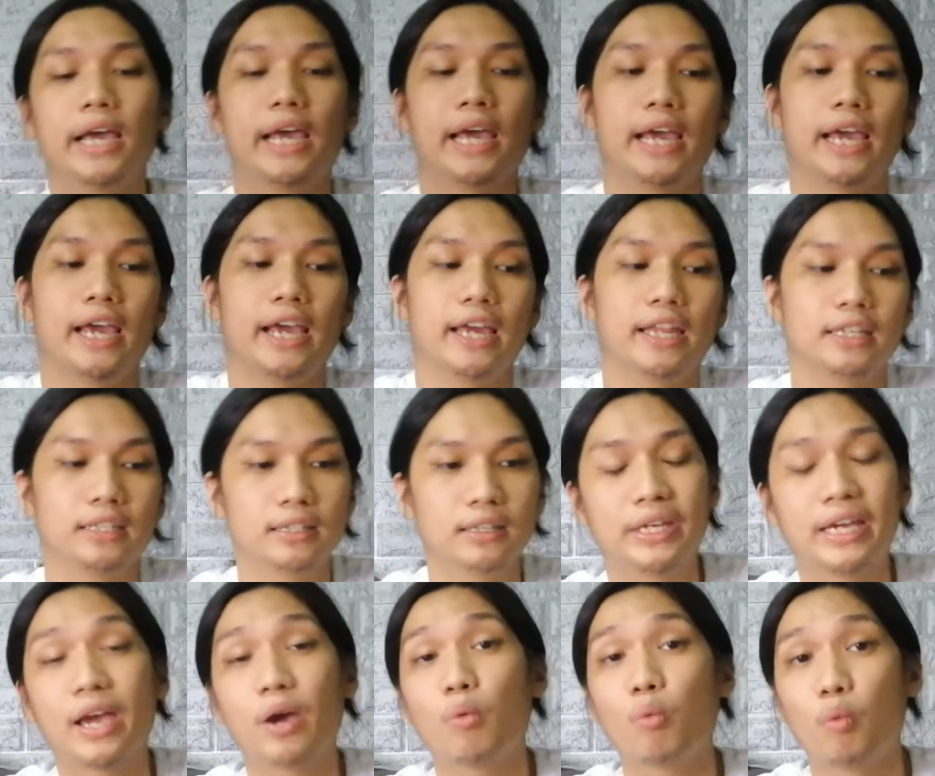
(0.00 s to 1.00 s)
and we
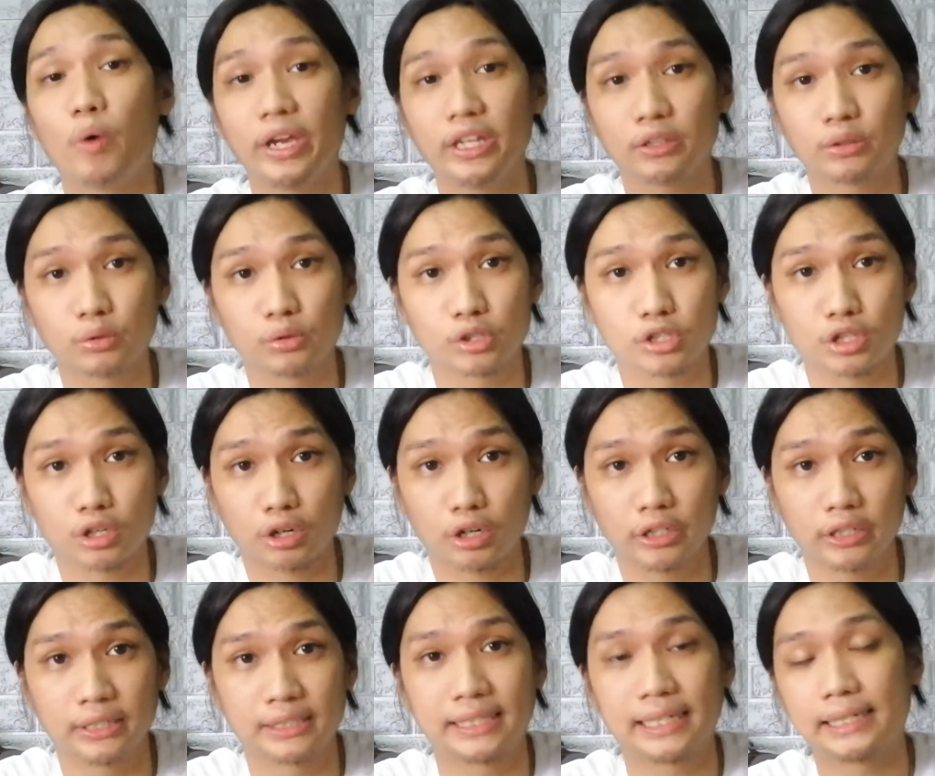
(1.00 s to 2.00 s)
can't wait to
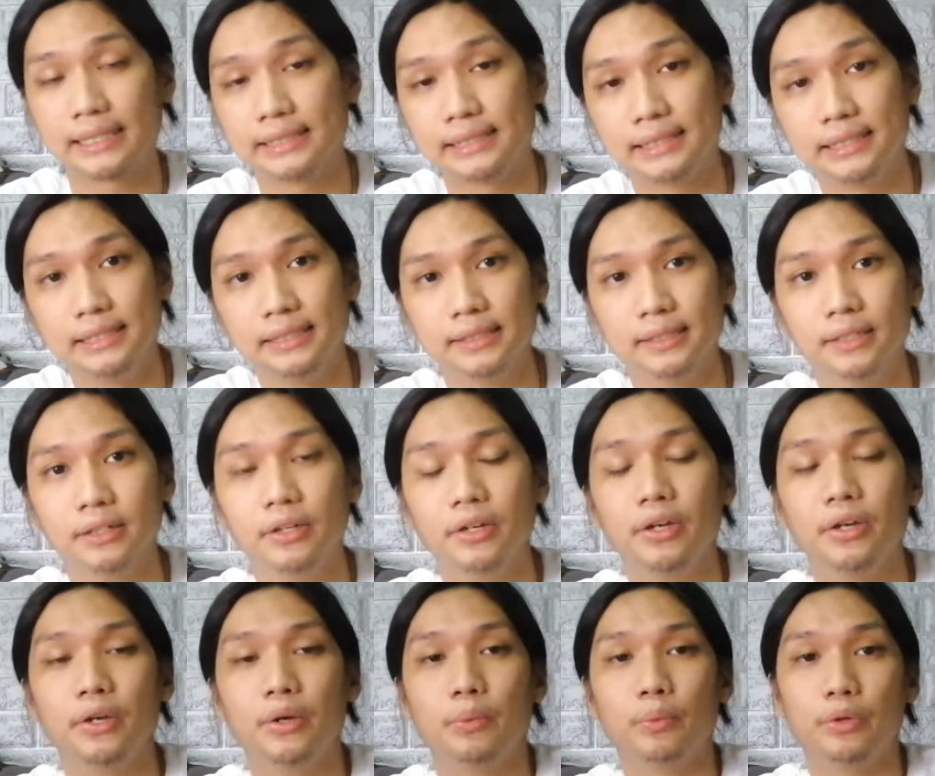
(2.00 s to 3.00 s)
start the second season
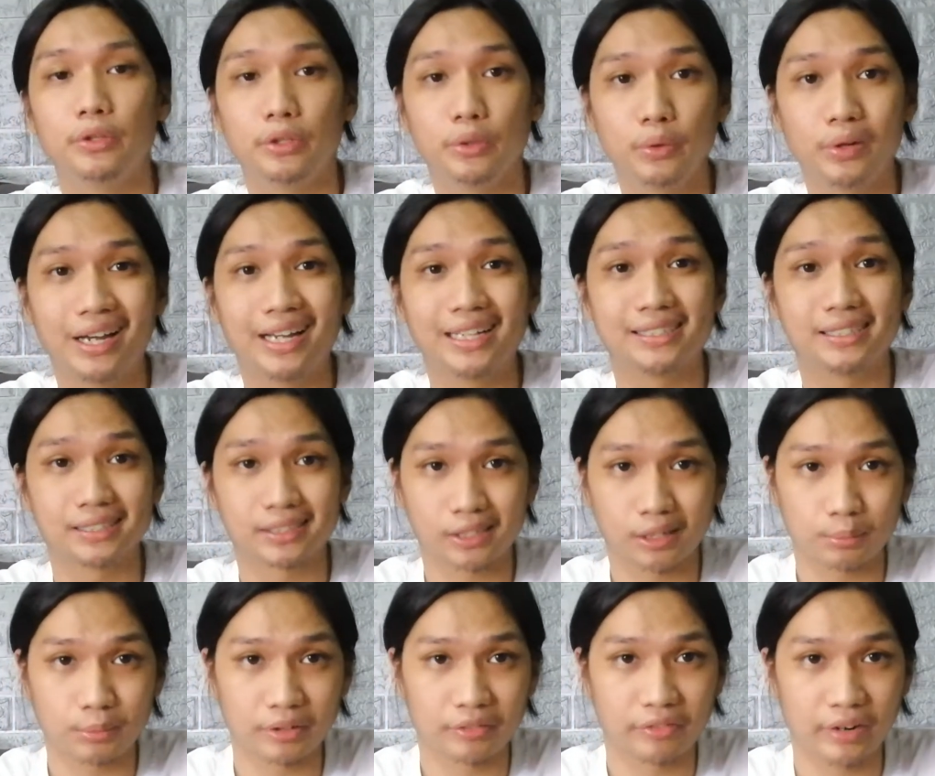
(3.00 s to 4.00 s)
with you guys this
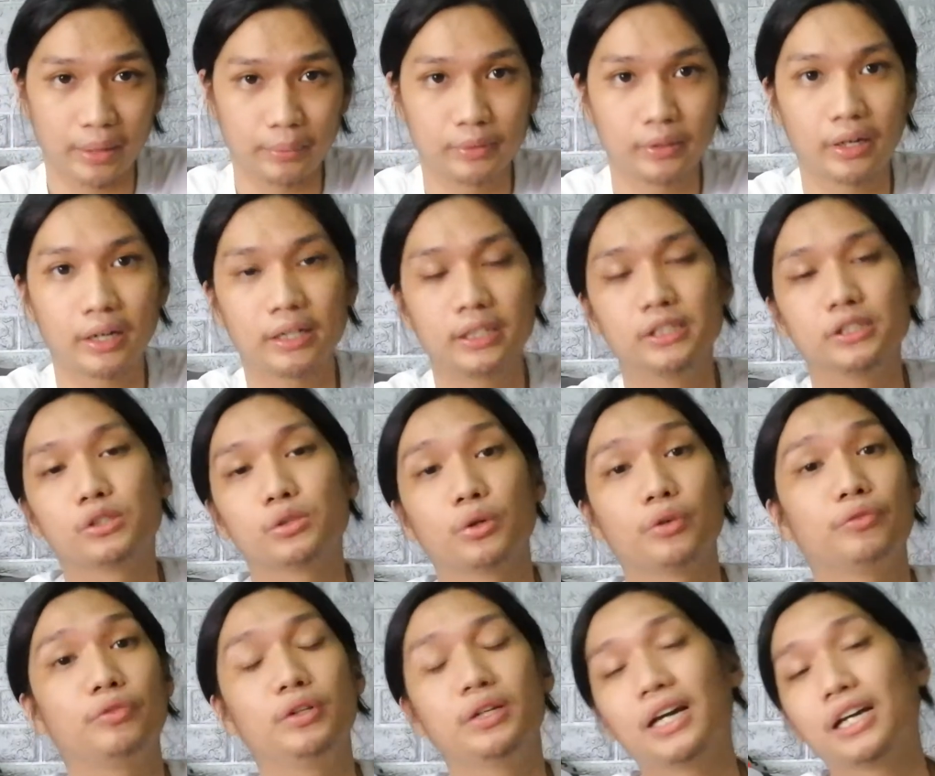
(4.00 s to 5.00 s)
coming February. So
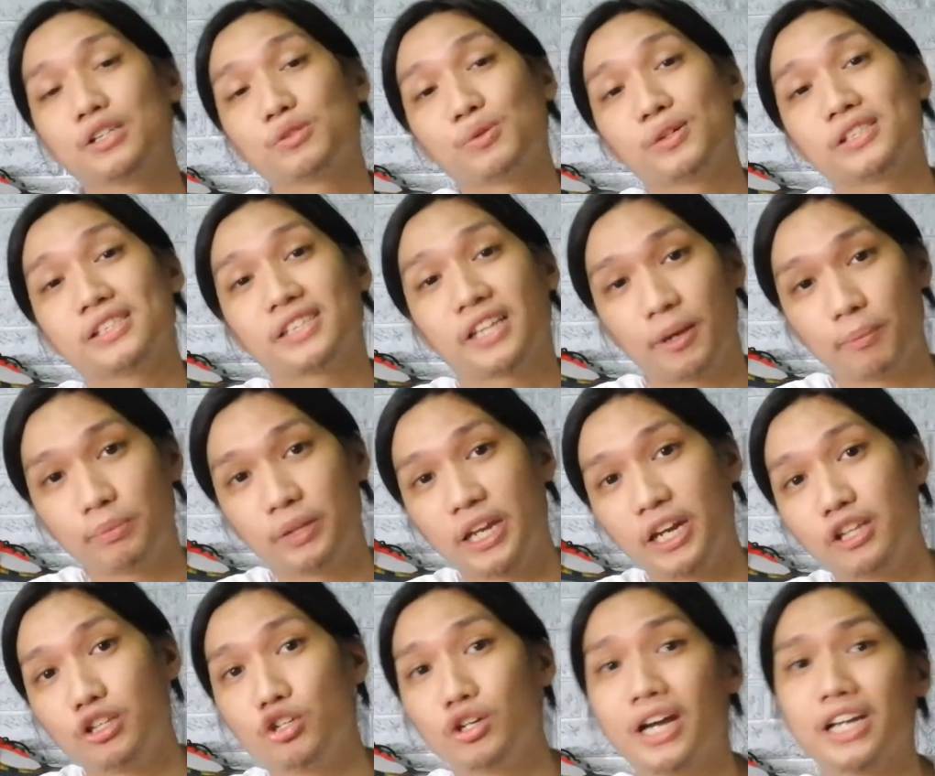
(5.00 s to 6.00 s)
if you guys want to stay
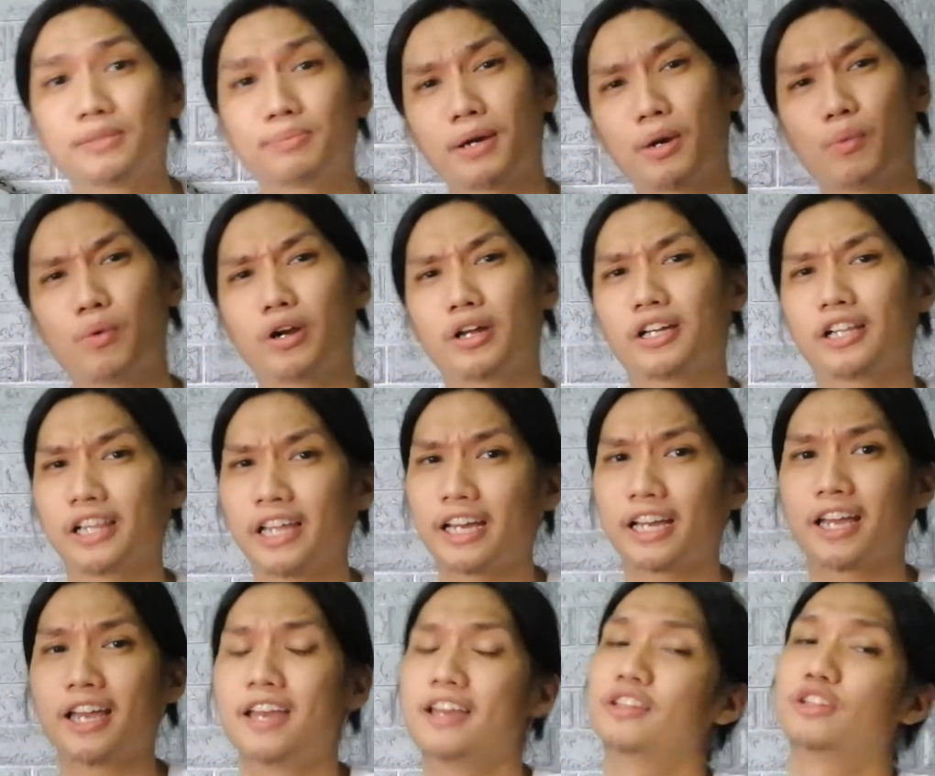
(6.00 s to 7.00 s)
updated, you guys might want to click
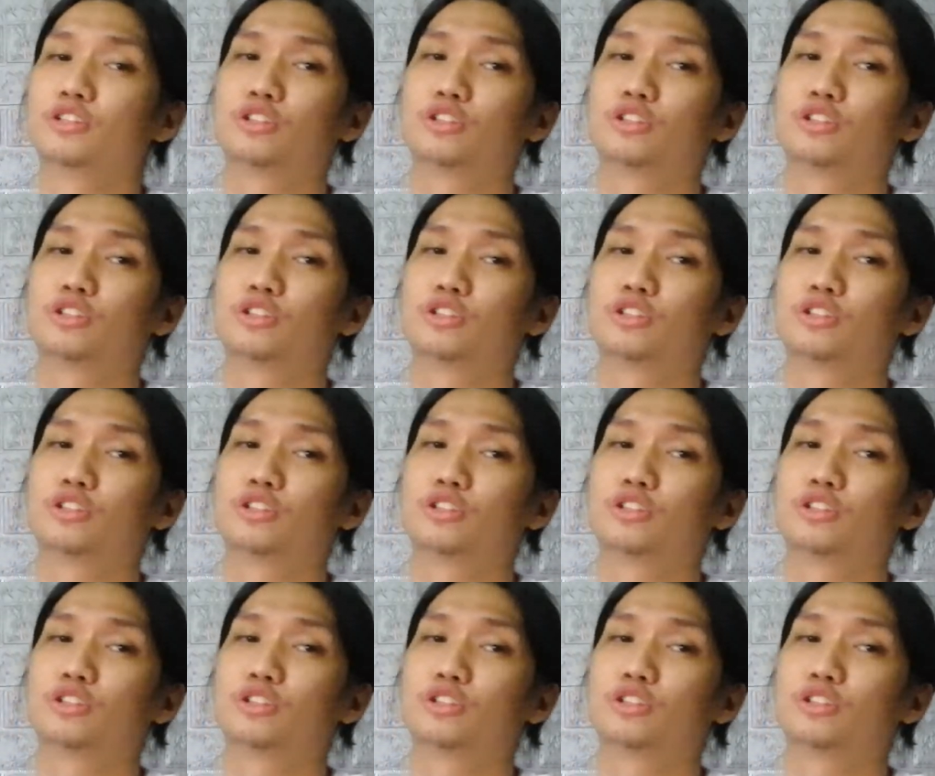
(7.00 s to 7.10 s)
the